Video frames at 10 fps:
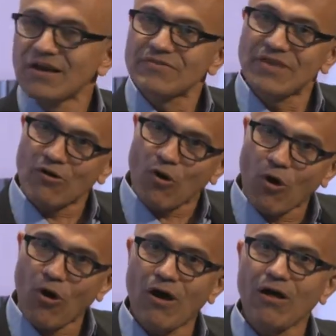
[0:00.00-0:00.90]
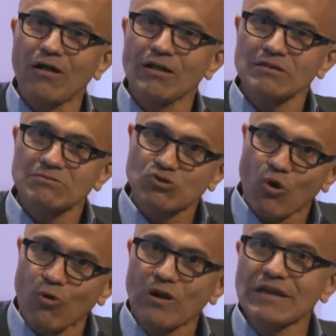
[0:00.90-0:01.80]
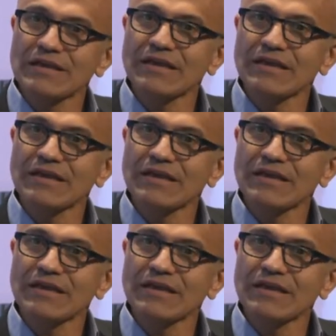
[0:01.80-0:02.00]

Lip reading: they're all totally